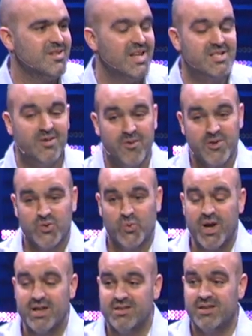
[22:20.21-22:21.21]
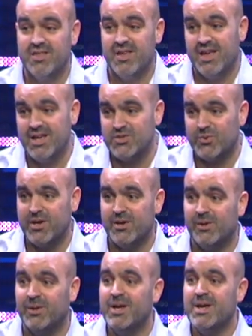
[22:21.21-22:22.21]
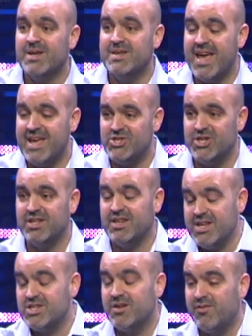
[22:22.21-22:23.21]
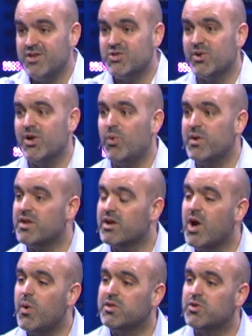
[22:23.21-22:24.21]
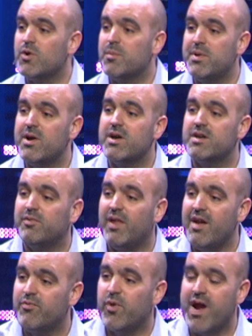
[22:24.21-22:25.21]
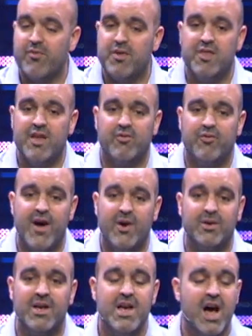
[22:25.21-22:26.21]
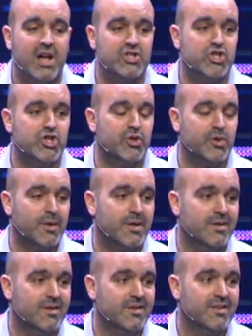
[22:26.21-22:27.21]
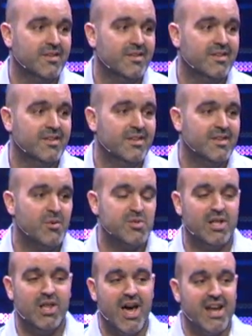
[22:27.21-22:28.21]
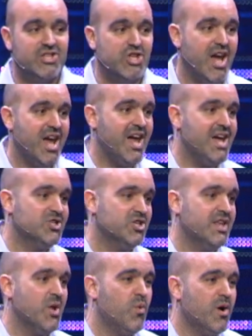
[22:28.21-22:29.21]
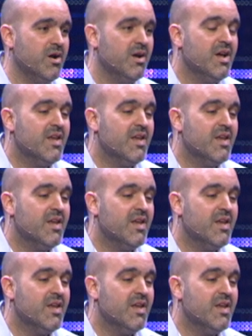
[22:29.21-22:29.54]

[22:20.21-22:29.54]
It's a verse written to the Israel nation, the nation of Israel, when they're going through a period of life where everything felt unsure. There was a lot of change, and they weren't